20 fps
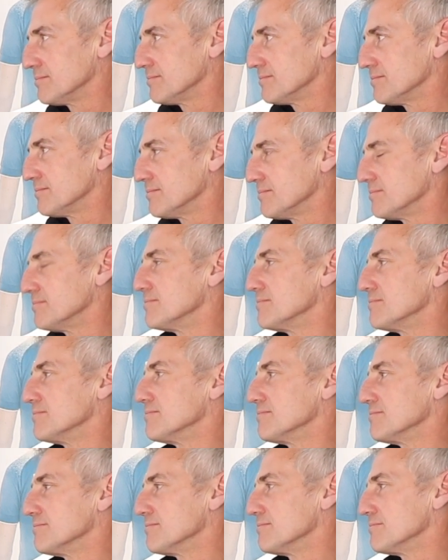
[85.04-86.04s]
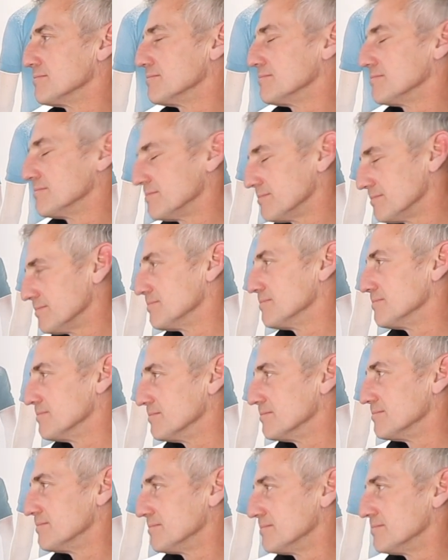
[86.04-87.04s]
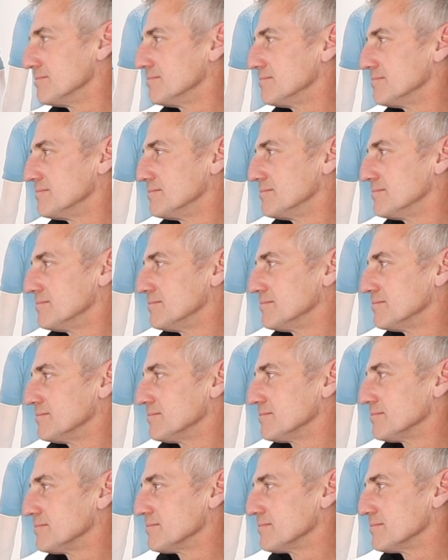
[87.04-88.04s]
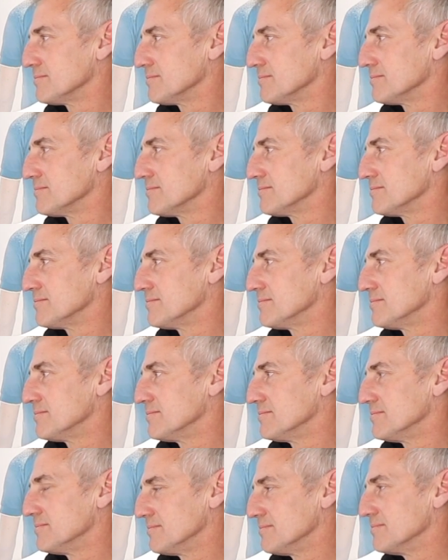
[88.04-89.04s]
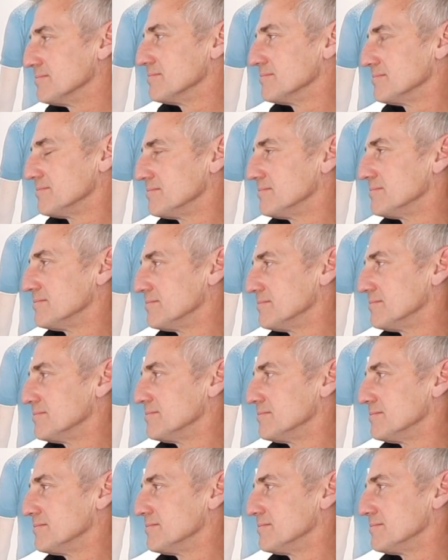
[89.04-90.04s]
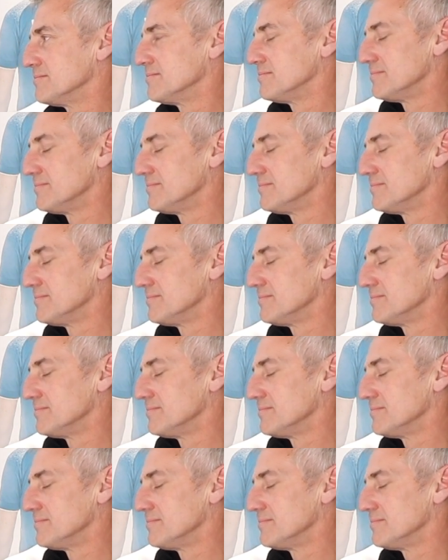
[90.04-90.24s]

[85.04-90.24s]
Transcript: The person shown says nothing.